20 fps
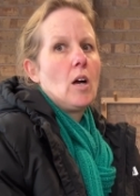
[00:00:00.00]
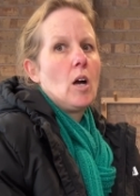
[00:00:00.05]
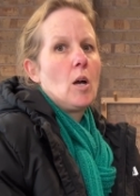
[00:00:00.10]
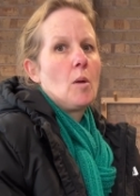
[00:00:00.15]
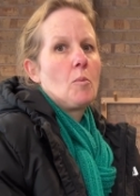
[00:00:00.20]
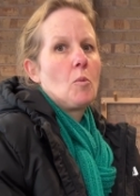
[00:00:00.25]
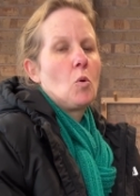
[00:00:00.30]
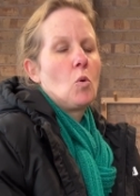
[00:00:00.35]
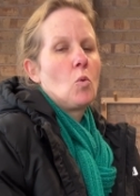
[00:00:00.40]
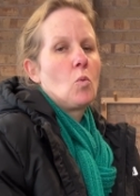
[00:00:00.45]

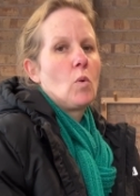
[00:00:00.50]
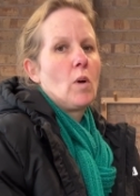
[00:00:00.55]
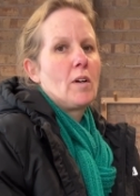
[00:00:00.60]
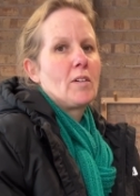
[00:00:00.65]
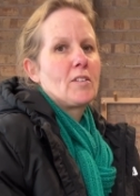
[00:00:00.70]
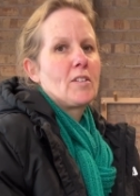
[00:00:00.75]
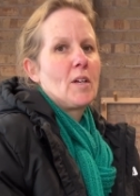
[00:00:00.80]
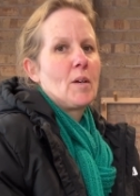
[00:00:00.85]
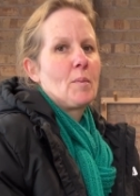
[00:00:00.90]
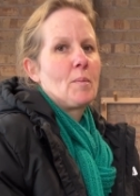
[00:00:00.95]
I'm all
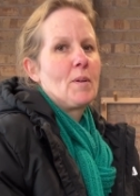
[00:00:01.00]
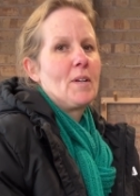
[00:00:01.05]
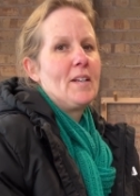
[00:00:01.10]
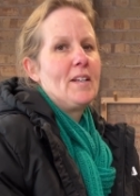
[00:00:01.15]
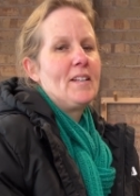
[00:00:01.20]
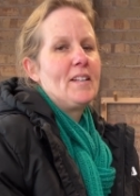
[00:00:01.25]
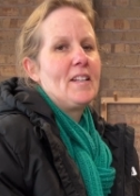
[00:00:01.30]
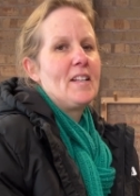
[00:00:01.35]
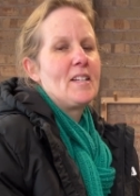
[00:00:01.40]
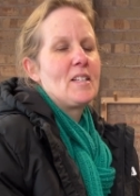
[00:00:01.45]
rugged up
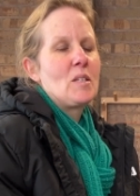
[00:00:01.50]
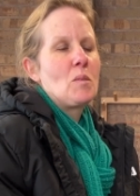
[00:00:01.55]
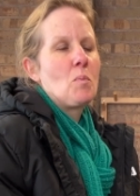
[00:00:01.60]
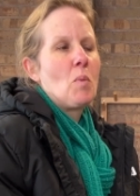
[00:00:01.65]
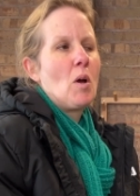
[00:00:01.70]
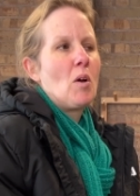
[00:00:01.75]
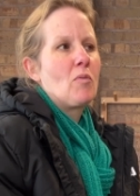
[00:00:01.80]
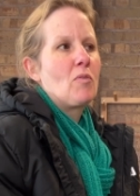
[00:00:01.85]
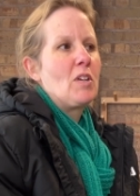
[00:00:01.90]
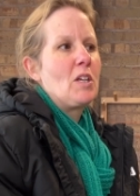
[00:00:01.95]
in this
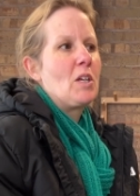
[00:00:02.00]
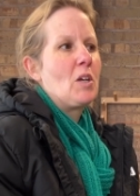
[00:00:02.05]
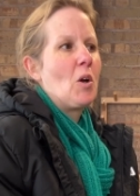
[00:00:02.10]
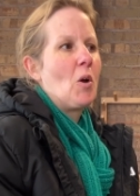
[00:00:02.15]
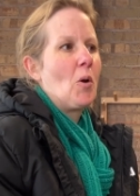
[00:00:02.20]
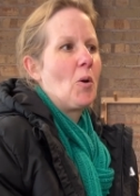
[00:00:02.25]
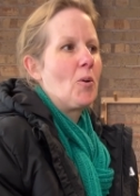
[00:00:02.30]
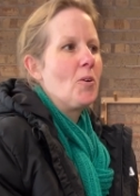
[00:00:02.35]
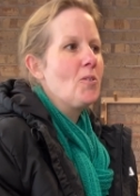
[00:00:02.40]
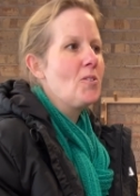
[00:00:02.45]
puffy
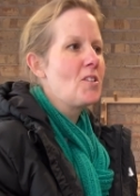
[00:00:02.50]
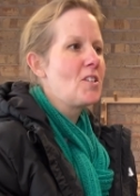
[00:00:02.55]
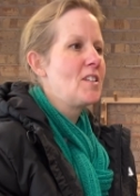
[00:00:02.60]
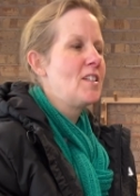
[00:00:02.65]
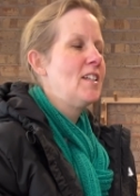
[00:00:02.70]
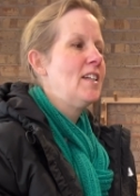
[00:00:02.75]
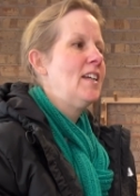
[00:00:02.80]
coat,